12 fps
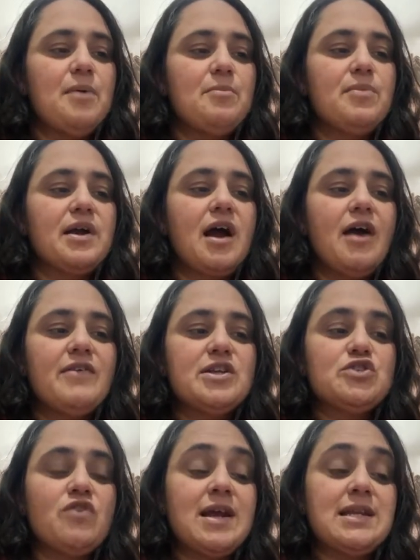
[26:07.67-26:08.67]
But
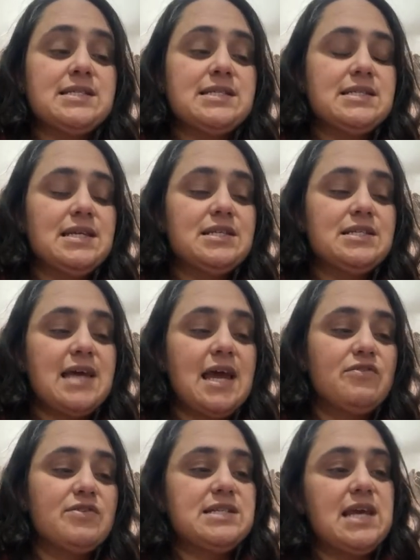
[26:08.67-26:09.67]
courage, rightness, and
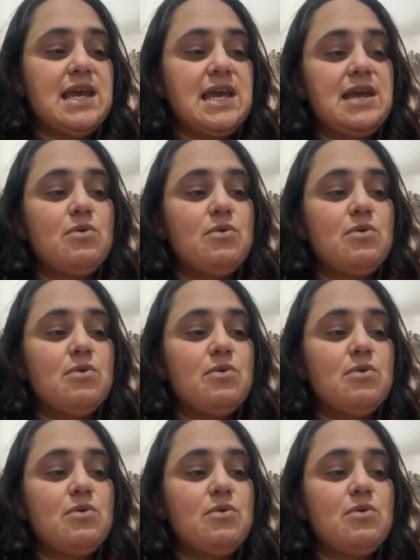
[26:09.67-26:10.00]
integrity